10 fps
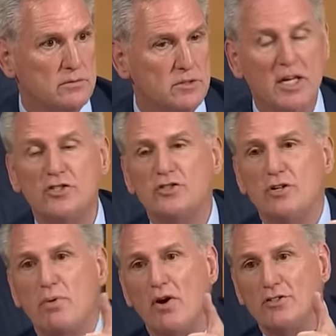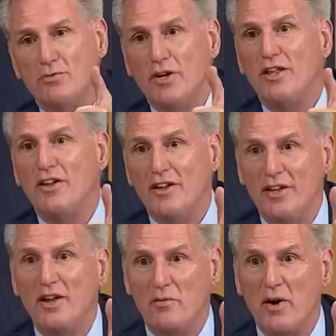The interesting part is, you
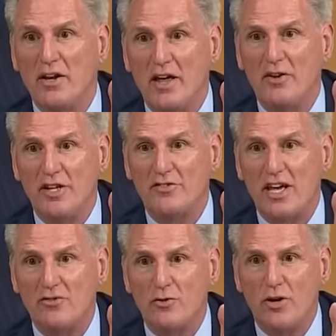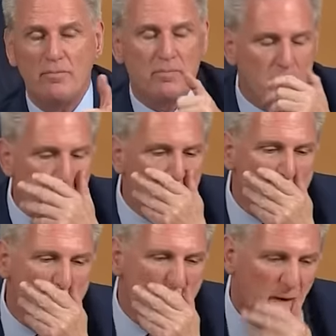want another inside story?
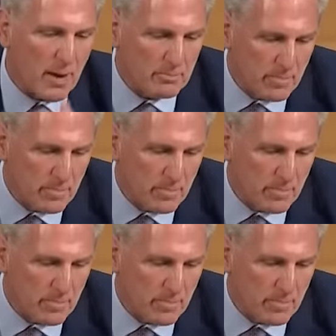Okay.